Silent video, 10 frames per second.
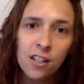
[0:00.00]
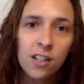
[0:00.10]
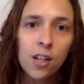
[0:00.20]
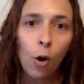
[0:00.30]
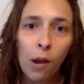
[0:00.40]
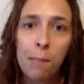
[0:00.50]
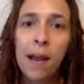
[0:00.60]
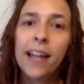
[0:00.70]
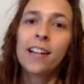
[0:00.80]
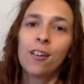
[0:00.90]
So we
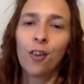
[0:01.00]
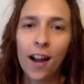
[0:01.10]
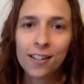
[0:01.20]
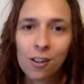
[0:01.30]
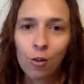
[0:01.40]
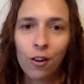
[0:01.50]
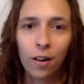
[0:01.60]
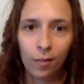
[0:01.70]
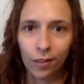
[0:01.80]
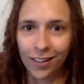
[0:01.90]
make it across the
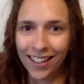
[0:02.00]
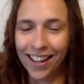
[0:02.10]
river,